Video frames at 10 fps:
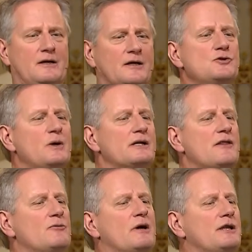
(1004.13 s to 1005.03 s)
Do
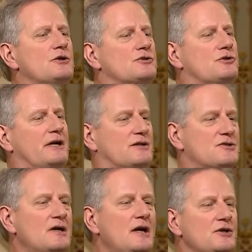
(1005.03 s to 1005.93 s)
another one of your tricks.
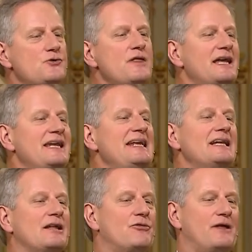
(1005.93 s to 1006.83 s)
Do that
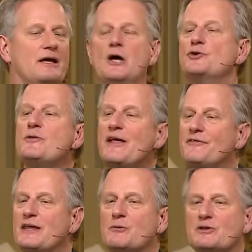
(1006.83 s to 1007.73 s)
healing thing. Do that
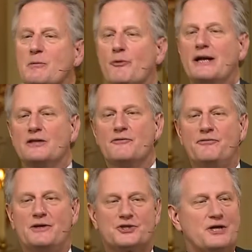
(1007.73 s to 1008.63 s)
thing with the bread and the
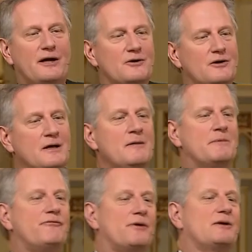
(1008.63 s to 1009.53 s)
fish. I heard
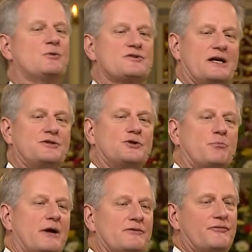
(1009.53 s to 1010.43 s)
my friend was at your
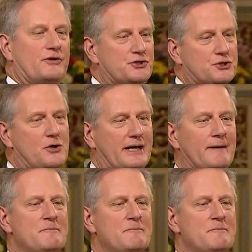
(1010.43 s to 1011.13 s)
bread and fish show.